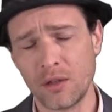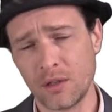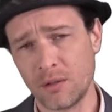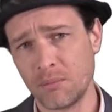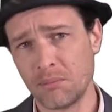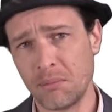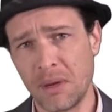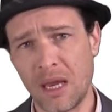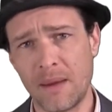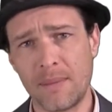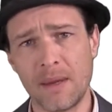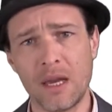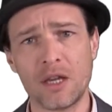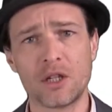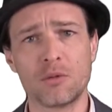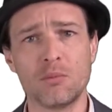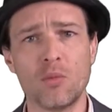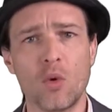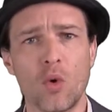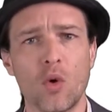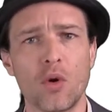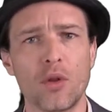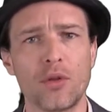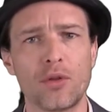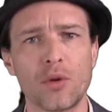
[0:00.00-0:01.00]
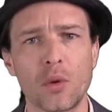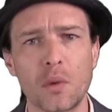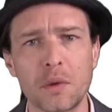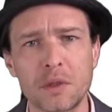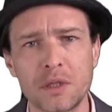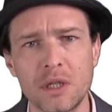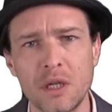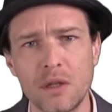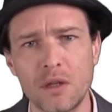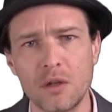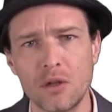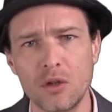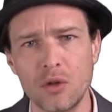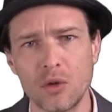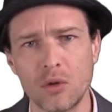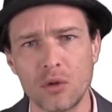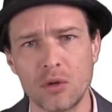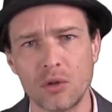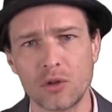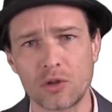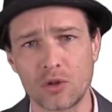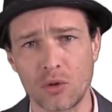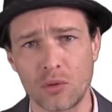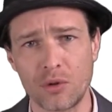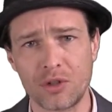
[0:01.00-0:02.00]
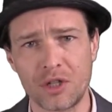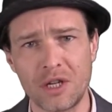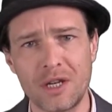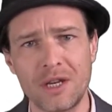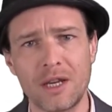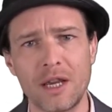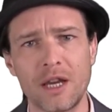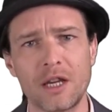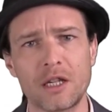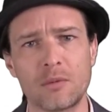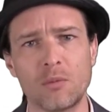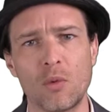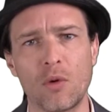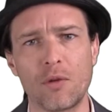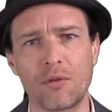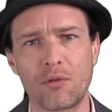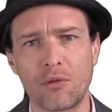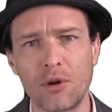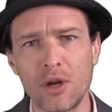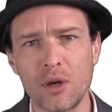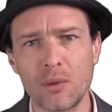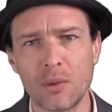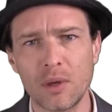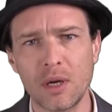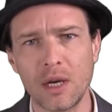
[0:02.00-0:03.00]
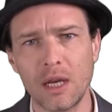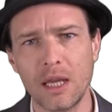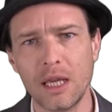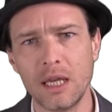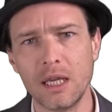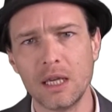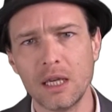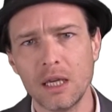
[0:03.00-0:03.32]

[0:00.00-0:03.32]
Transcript: that maybe has more authority than yours or is indexed more frequently,